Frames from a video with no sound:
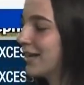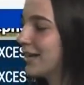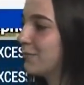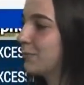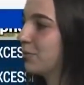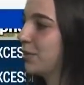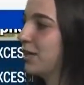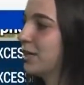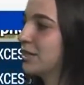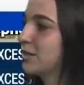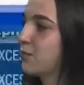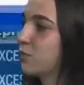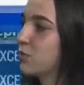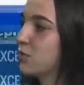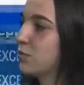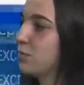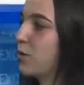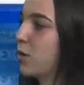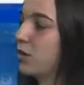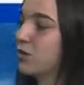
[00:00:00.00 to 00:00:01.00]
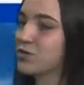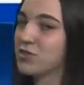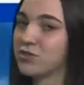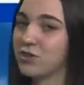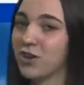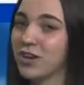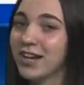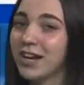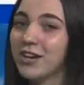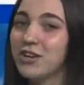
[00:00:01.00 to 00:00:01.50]
in place for tomorrow
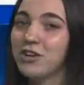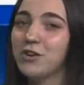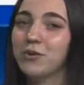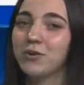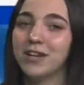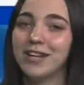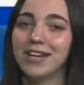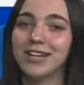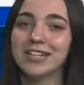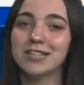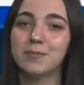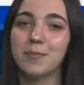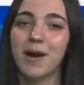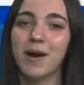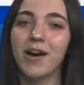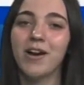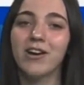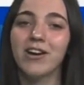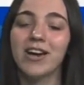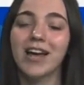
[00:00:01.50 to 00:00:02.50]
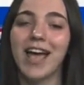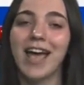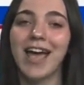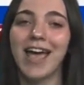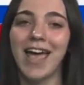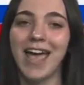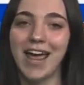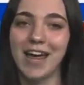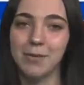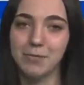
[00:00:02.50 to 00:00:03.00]
starting at noon and expiring at
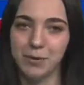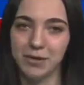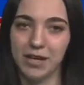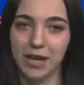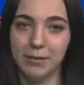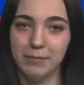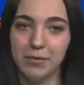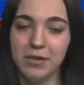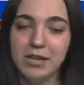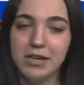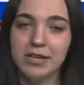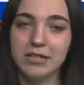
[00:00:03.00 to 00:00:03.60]
8 p.m.